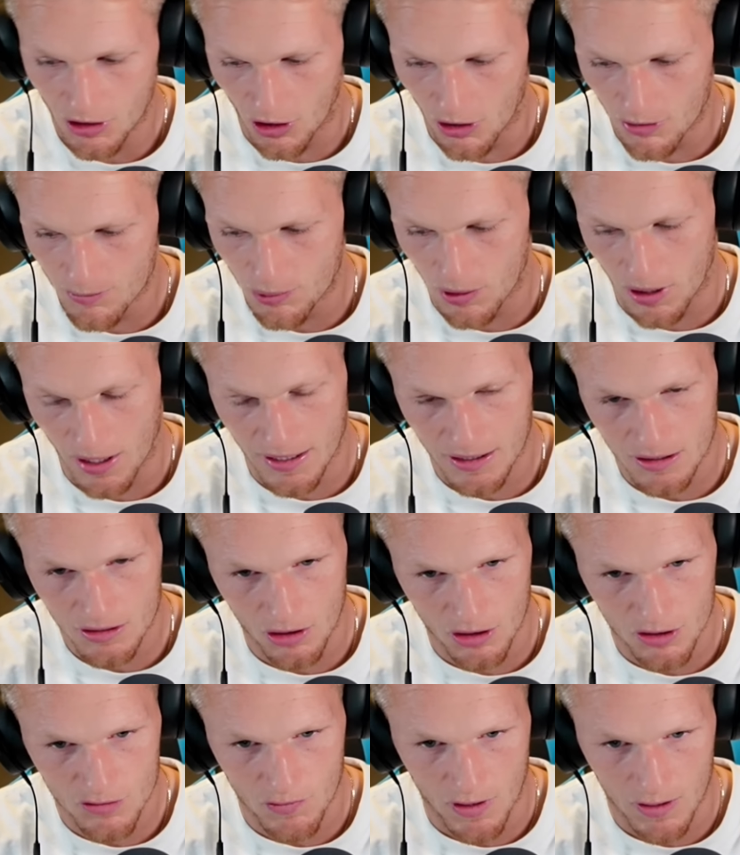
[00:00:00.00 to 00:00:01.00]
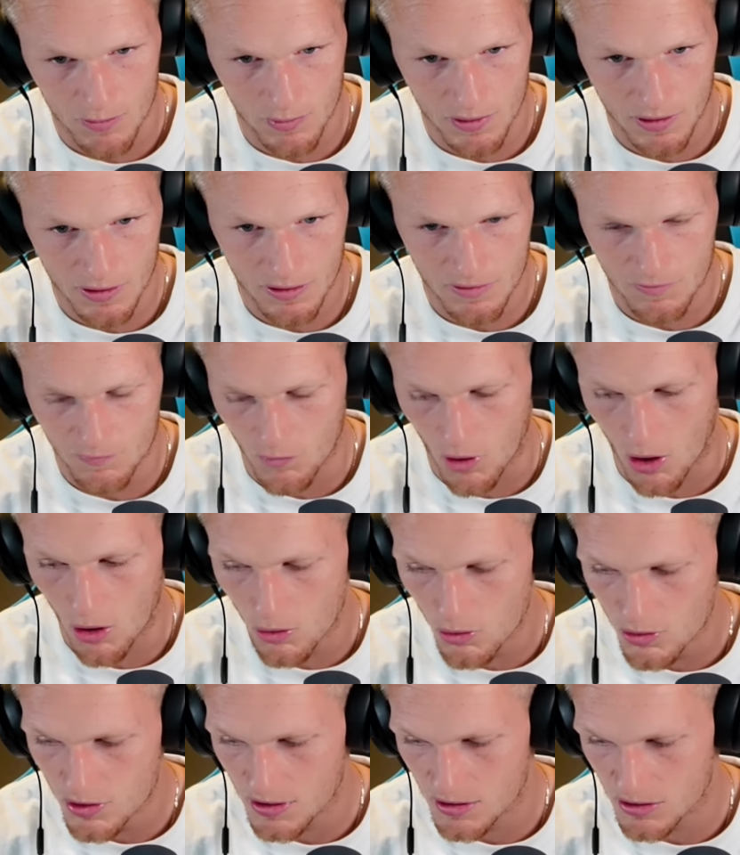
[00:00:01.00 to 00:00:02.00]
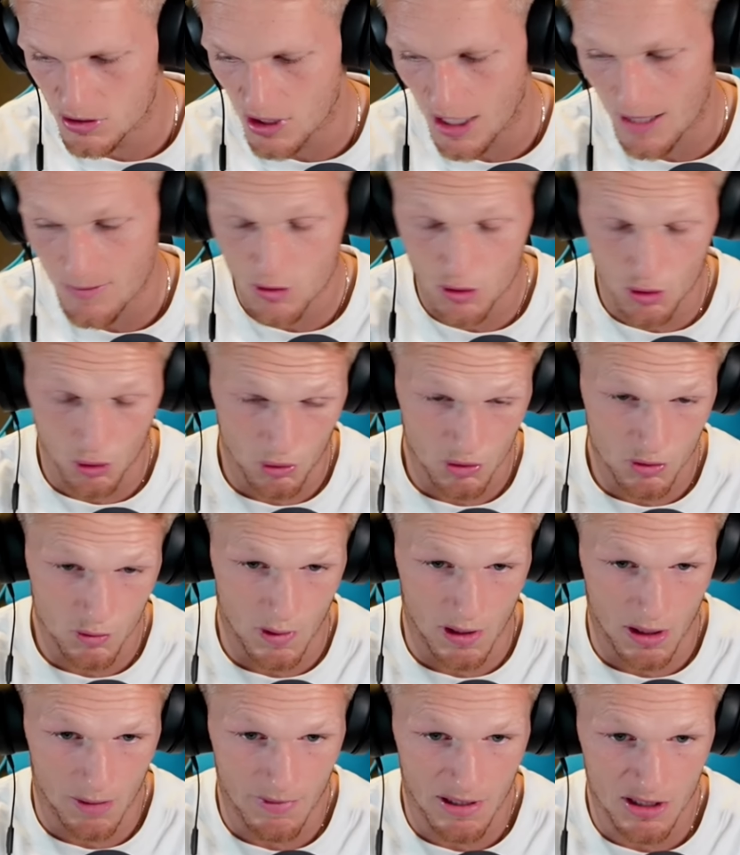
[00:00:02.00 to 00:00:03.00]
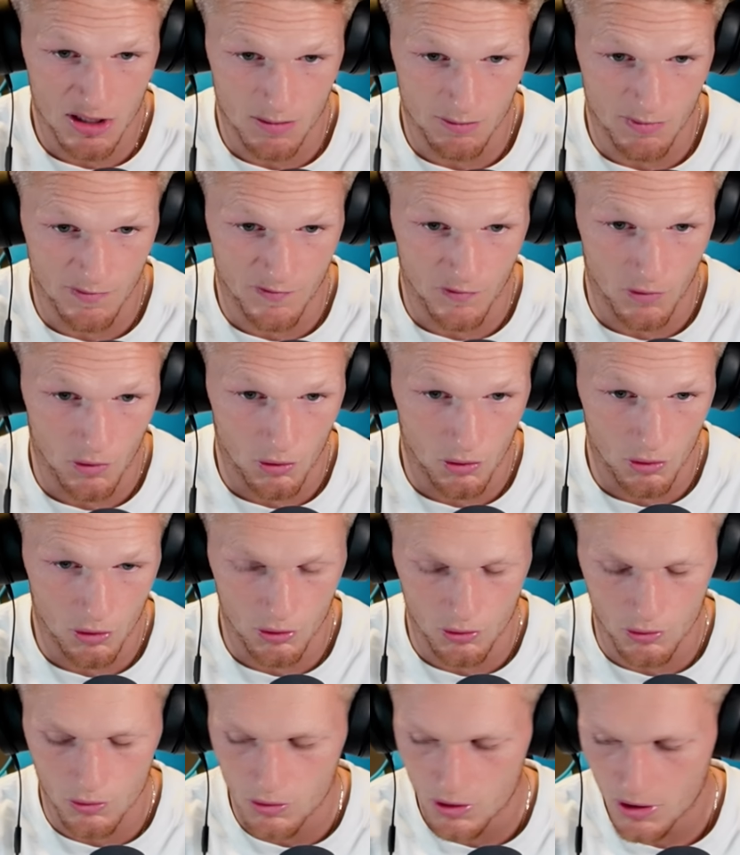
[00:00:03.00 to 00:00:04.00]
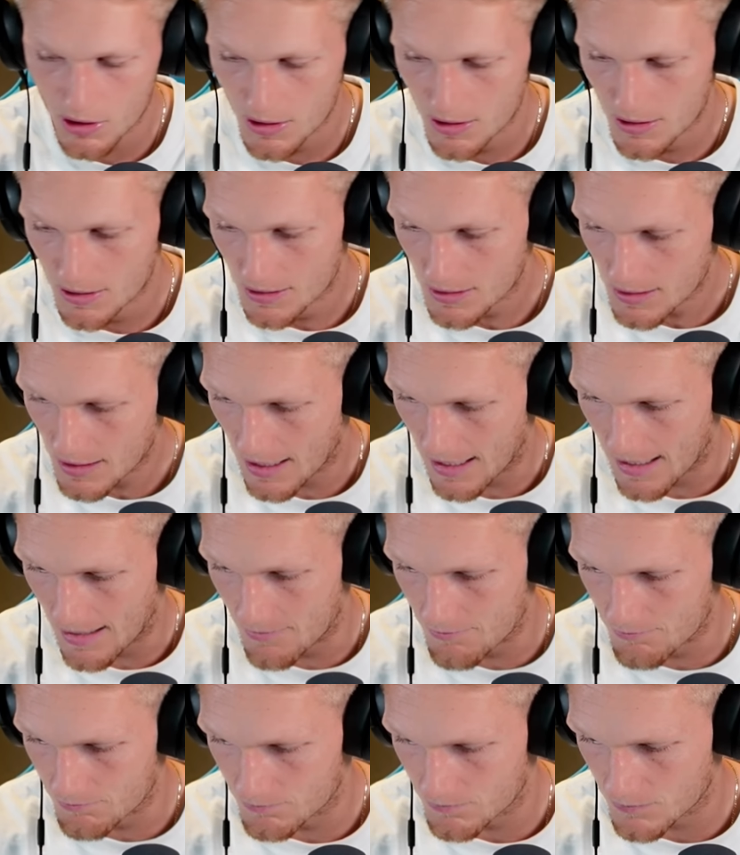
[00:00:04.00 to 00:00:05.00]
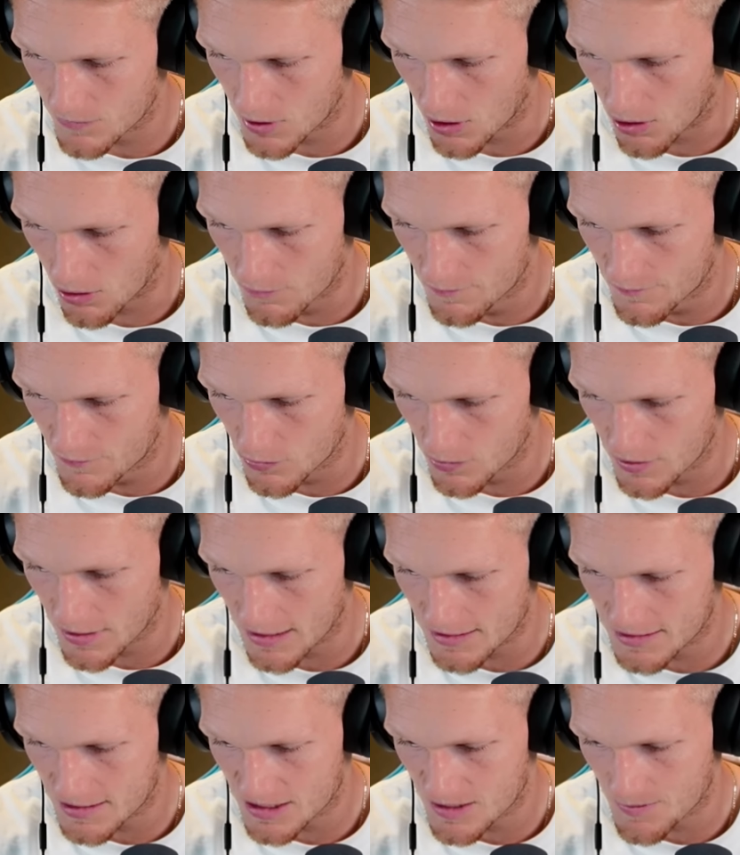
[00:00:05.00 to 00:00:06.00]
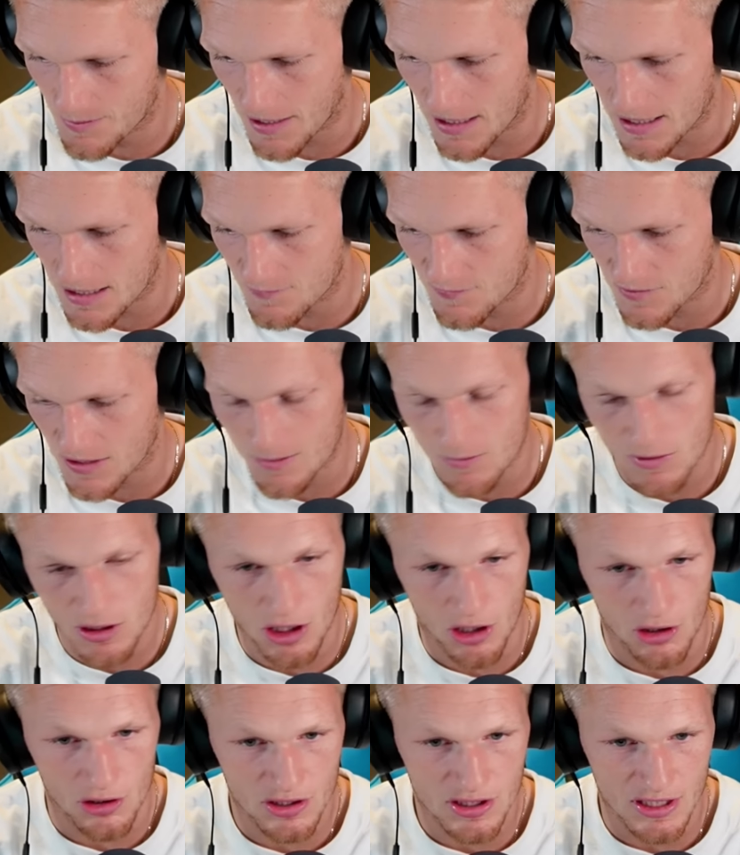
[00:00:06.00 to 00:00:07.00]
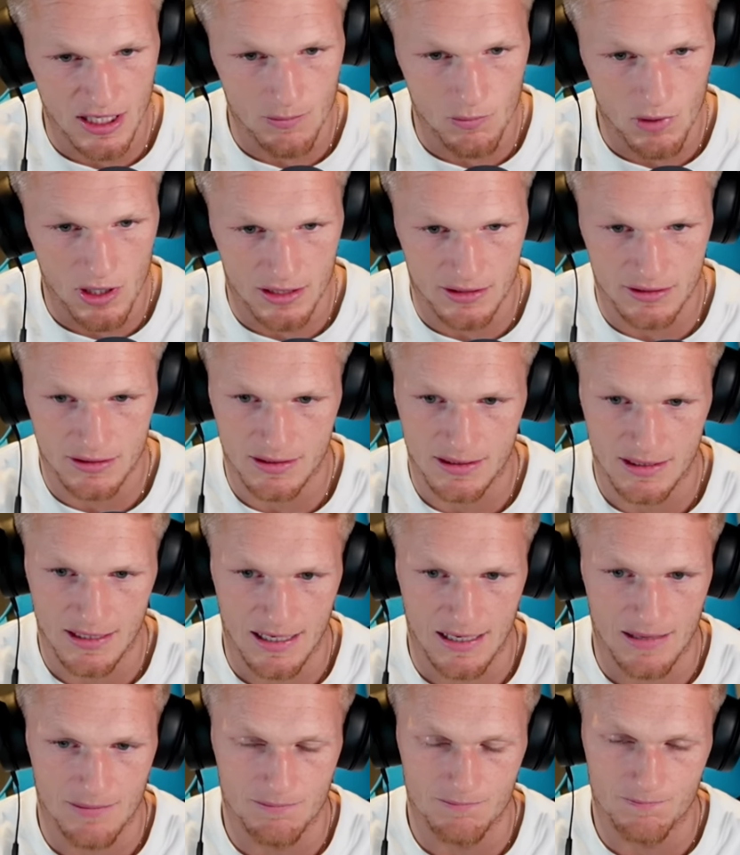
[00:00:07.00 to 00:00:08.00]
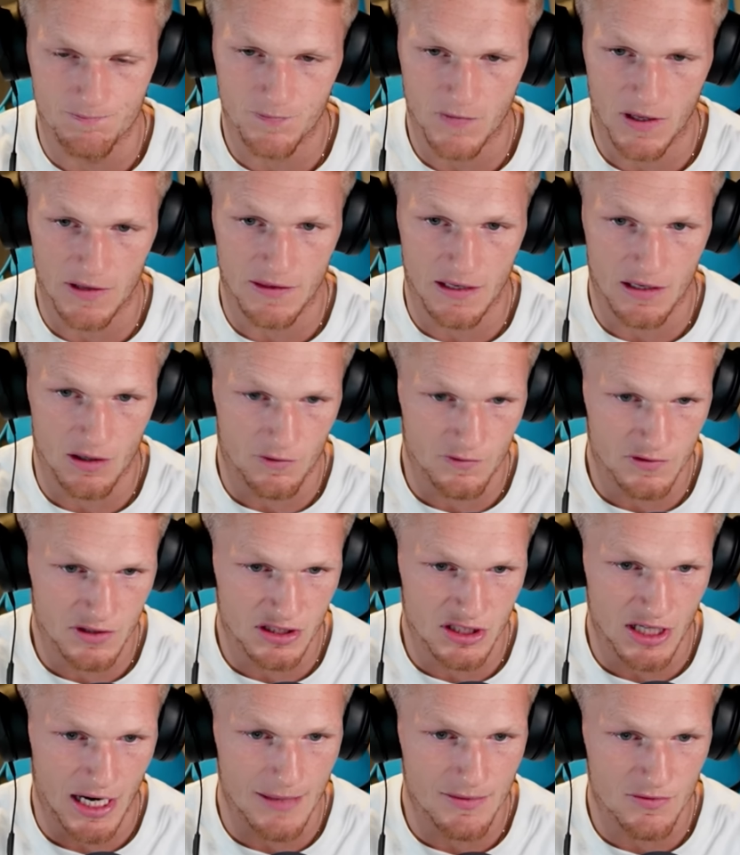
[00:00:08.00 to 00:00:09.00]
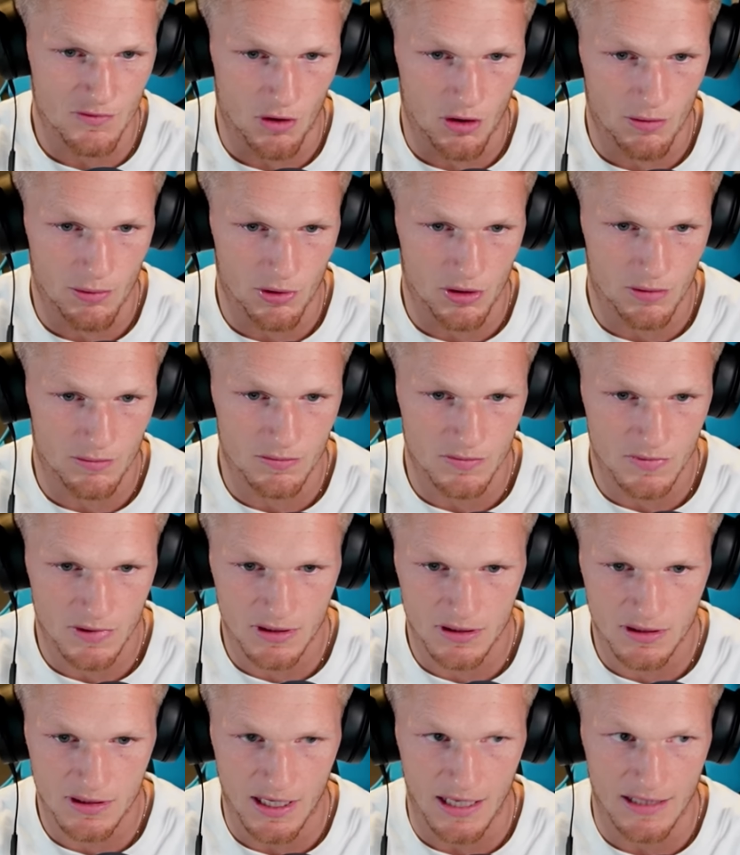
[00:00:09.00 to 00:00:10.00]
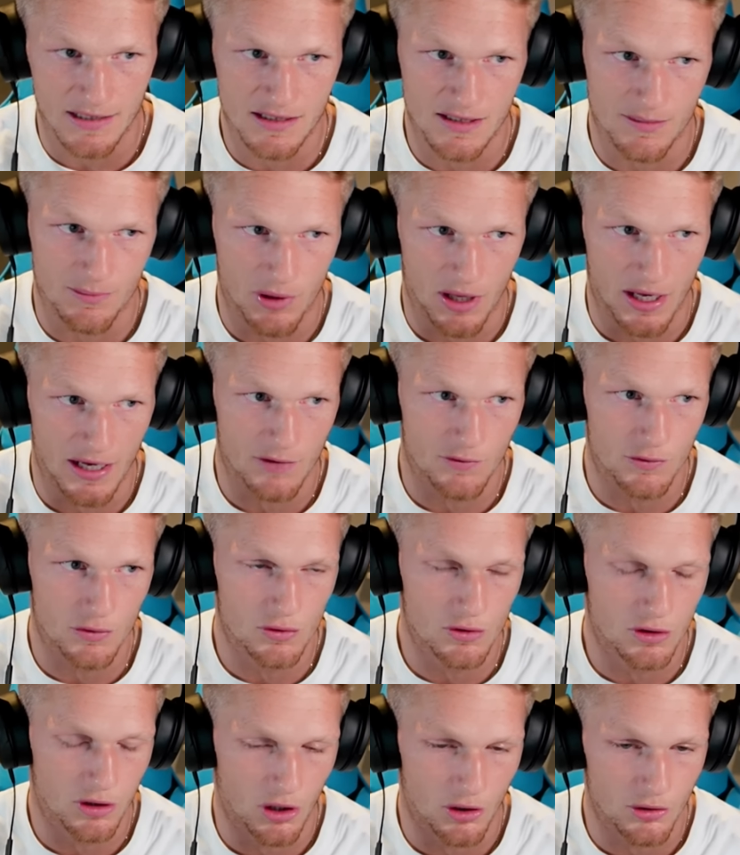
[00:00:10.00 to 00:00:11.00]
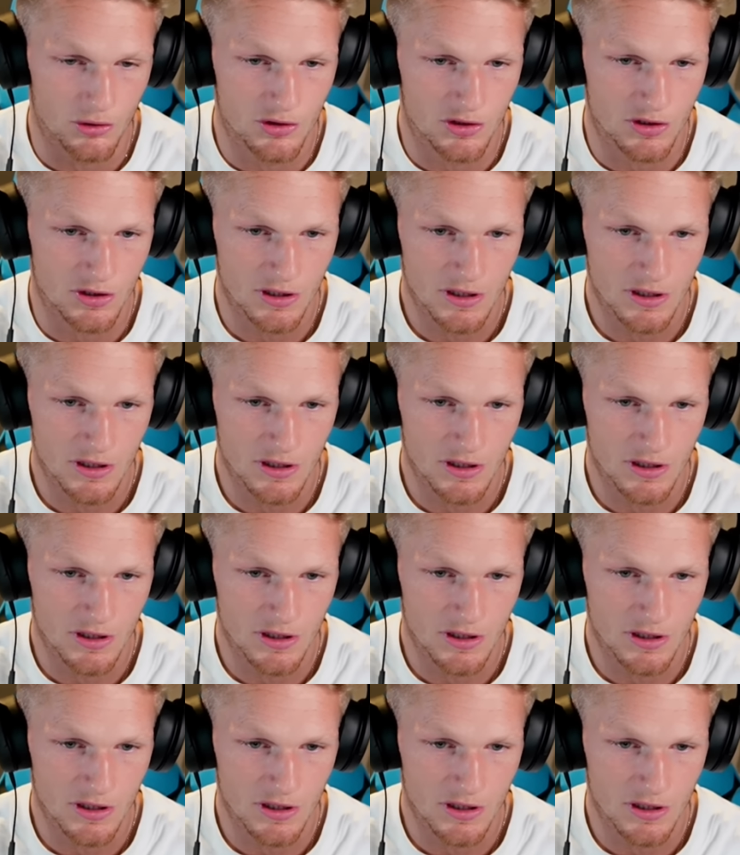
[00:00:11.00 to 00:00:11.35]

playing close run with roles. And James Jordan's one I mentioned before, who, fully anticipating for him to go to someone. And then obviously James Rowbottom tends to play a real close,